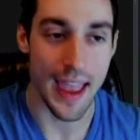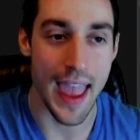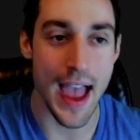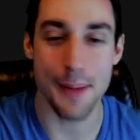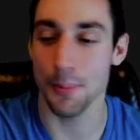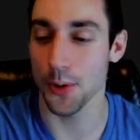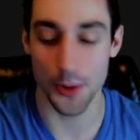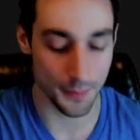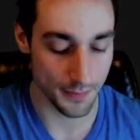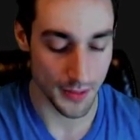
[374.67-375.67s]

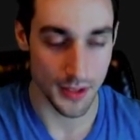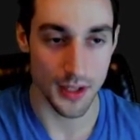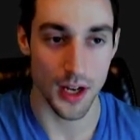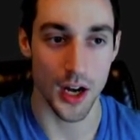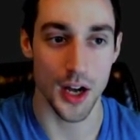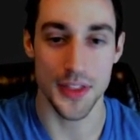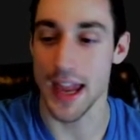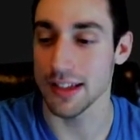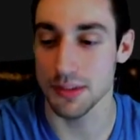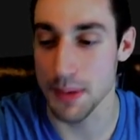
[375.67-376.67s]
Apple, uh, the
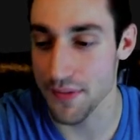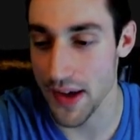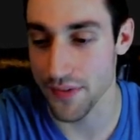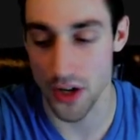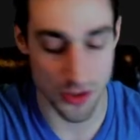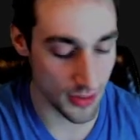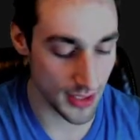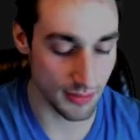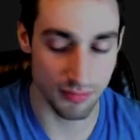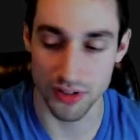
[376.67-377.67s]
S&P
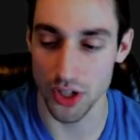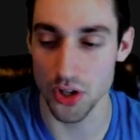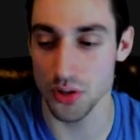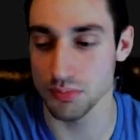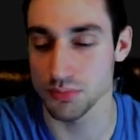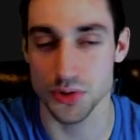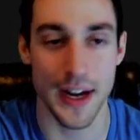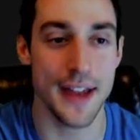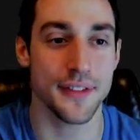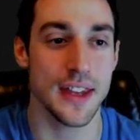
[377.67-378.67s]
500, Zoom,
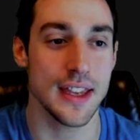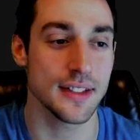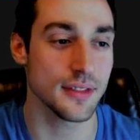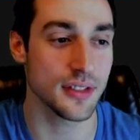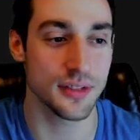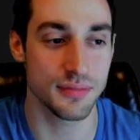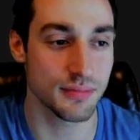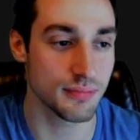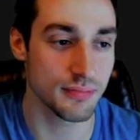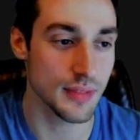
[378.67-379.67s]
DraftKings,
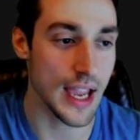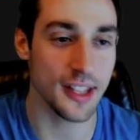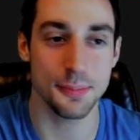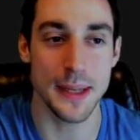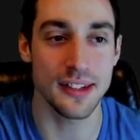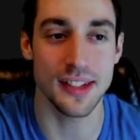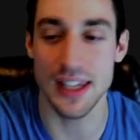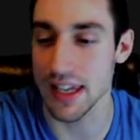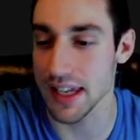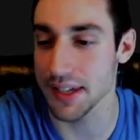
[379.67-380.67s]

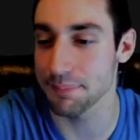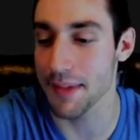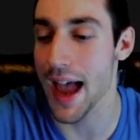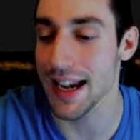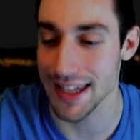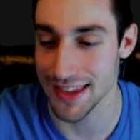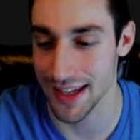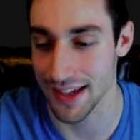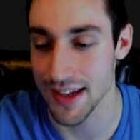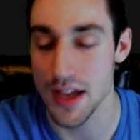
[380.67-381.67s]
SPCE,
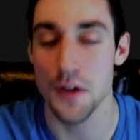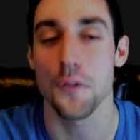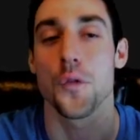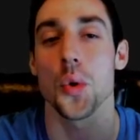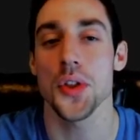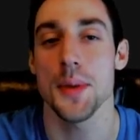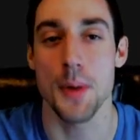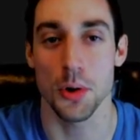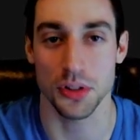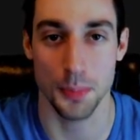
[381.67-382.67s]
anything. For the
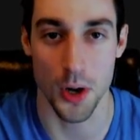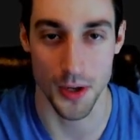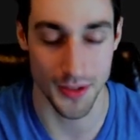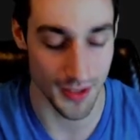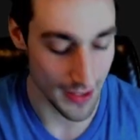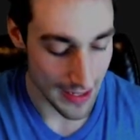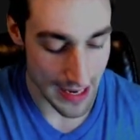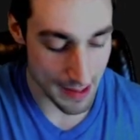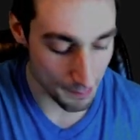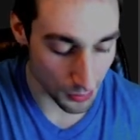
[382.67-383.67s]
most part,
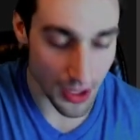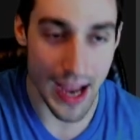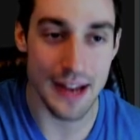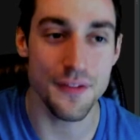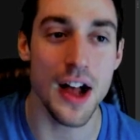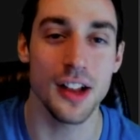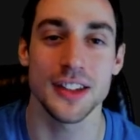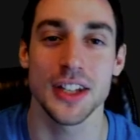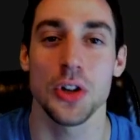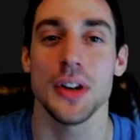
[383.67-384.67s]
implied
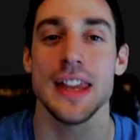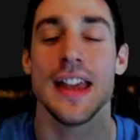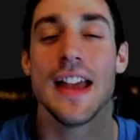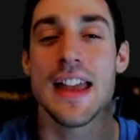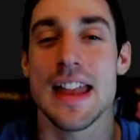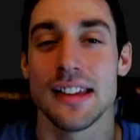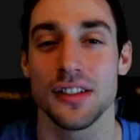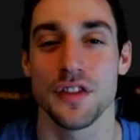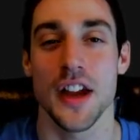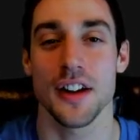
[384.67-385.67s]
volatility is
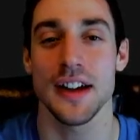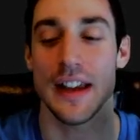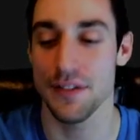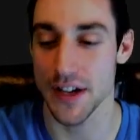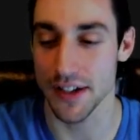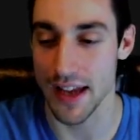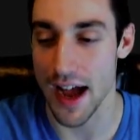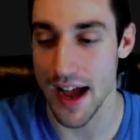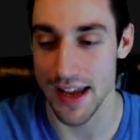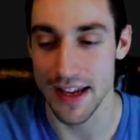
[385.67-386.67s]
very, very
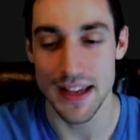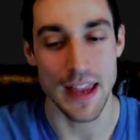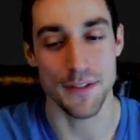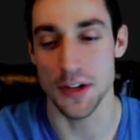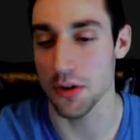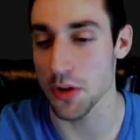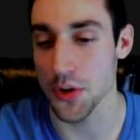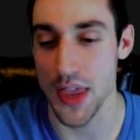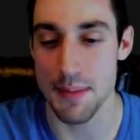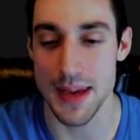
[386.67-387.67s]
high. If you don't know
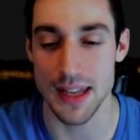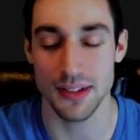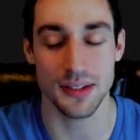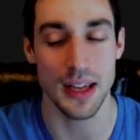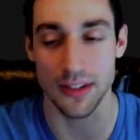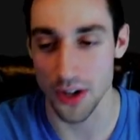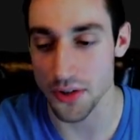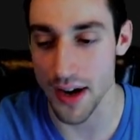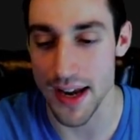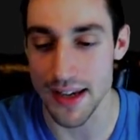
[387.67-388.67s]
what that means, it's all
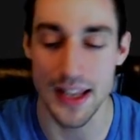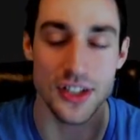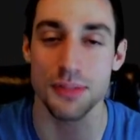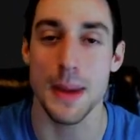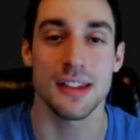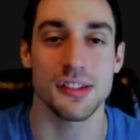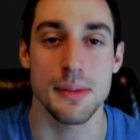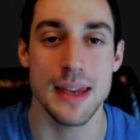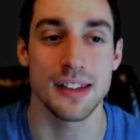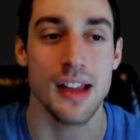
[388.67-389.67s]
right. It just basically
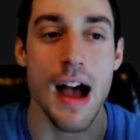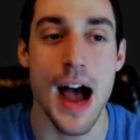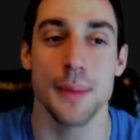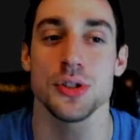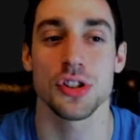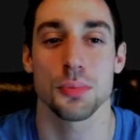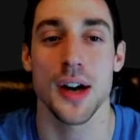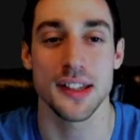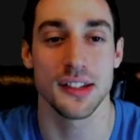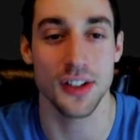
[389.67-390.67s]
means options
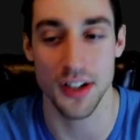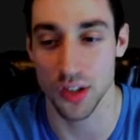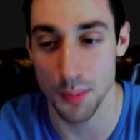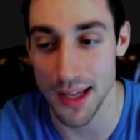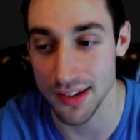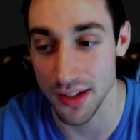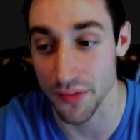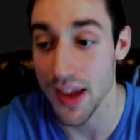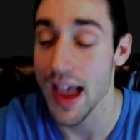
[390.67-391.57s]
prices are expensive.